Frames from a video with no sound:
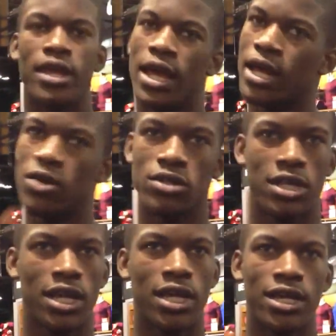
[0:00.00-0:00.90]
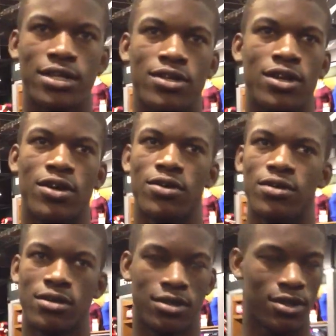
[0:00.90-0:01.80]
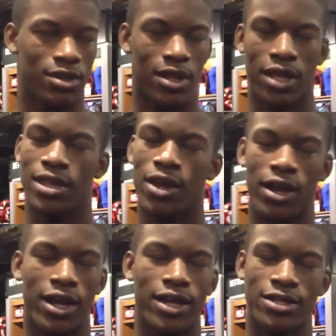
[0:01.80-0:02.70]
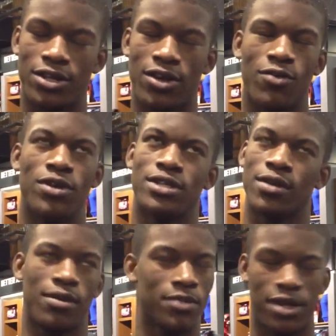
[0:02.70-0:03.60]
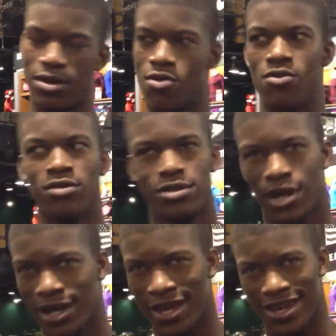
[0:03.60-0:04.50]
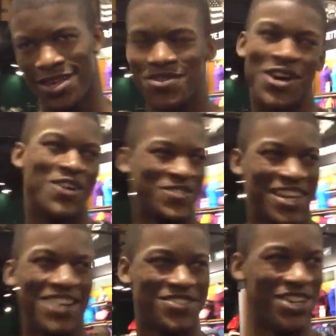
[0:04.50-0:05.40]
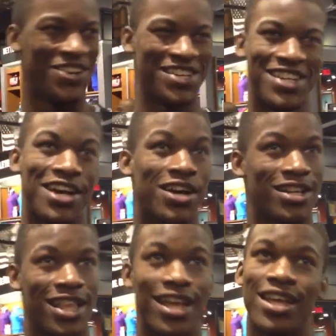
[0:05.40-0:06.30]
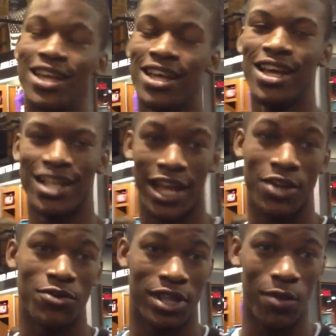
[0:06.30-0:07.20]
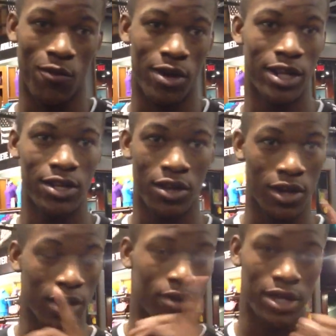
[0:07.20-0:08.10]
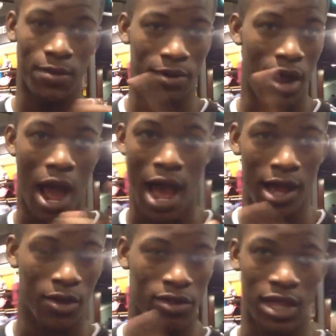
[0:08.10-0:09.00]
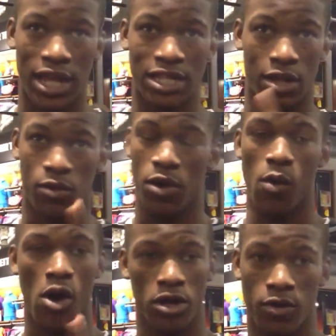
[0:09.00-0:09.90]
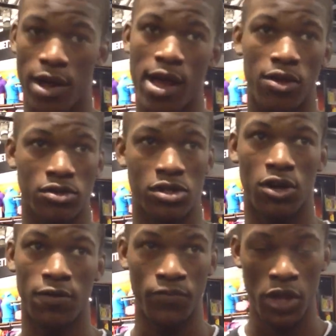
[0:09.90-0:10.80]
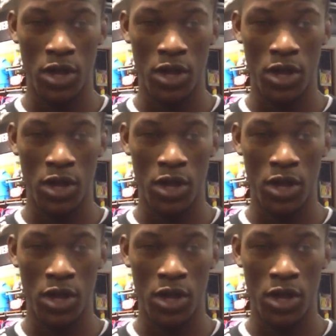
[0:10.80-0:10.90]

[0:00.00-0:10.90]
Yeah, those kids, you know, at their age, you know, once I'm getting old, so I can't keep them. I'm joking. No, they knew what they wanted. You know, they were keeping their eye on things that we were walking around. So okay.